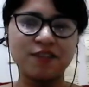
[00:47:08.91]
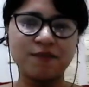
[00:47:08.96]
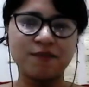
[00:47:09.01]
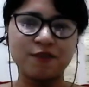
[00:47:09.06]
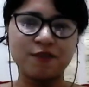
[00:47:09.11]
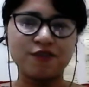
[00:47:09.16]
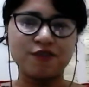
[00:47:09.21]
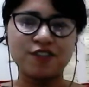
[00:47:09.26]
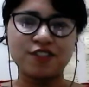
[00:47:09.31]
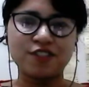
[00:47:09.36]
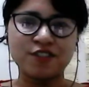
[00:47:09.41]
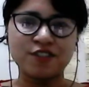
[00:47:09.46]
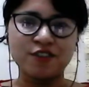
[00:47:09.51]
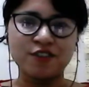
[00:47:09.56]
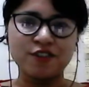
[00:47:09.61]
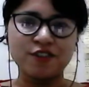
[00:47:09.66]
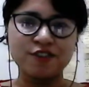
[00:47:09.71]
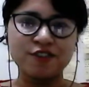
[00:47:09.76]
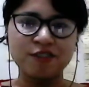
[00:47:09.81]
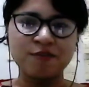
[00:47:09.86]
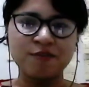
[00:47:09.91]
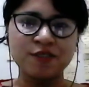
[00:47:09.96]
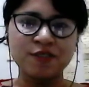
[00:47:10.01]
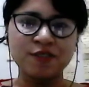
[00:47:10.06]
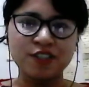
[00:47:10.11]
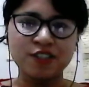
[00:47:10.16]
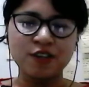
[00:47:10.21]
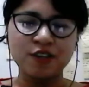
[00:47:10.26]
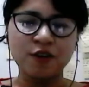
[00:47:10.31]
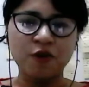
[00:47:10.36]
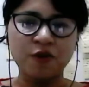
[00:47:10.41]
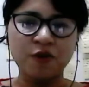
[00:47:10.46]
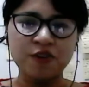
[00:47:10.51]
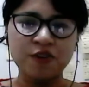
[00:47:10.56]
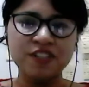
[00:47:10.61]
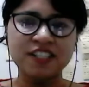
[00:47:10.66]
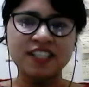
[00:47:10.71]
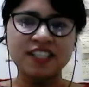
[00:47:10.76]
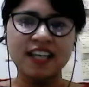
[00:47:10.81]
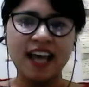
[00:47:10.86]
provisions of Commercial
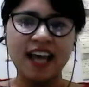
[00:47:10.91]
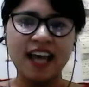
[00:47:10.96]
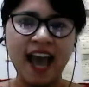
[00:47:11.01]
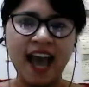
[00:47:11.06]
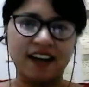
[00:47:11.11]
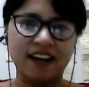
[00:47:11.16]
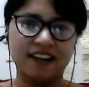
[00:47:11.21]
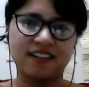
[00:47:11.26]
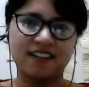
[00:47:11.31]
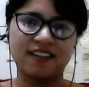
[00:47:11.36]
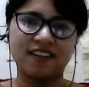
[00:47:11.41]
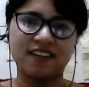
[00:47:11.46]
Codes Act